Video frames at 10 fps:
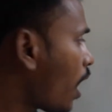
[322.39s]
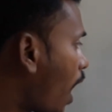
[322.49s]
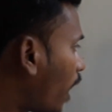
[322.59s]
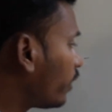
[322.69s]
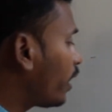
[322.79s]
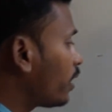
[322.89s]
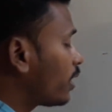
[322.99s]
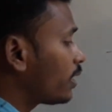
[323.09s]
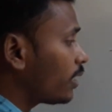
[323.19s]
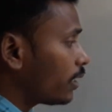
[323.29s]
And
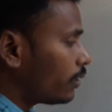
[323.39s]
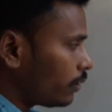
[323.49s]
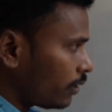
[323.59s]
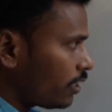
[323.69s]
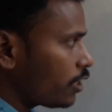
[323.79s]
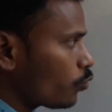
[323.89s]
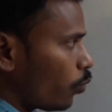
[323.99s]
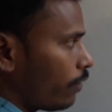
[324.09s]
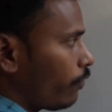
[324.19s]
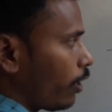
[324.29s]
then this is
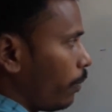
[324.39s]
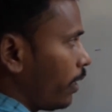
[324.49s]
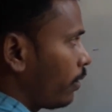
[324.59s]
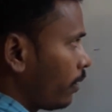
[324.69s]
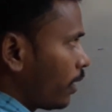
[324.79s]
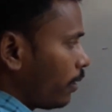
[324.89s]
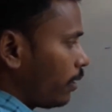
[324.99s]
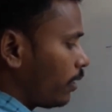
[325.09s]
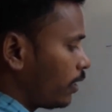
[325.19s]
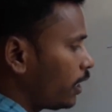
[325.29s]
one format,
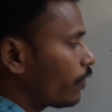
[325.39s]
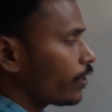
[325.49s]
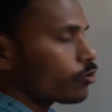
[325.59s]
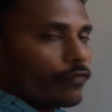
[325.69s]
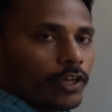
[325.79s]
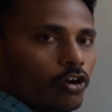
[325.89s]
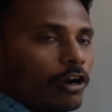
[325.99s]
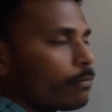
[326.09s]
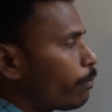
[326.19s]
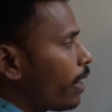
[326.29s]
equation of the
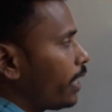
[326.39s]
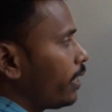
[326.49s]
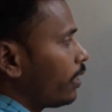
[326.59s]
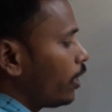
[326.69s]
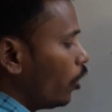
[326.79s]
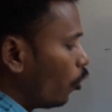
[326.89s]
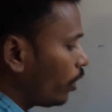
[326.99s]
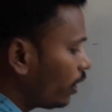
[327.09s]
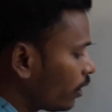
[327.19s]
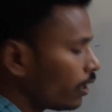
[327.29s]
chord by
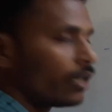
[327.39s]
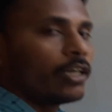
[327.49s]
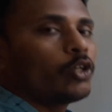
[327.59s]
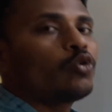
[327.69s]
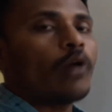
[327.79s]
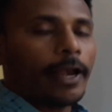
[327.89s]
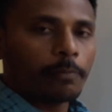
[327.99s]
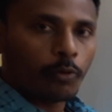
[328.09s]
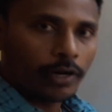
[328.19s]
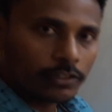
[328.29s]
knowing two
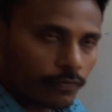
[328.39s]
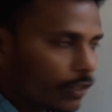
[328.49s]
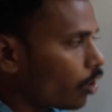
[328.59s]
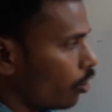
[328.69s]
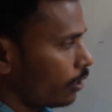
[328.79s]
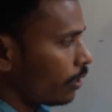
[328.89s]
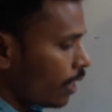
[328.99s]
endpoints of the chord.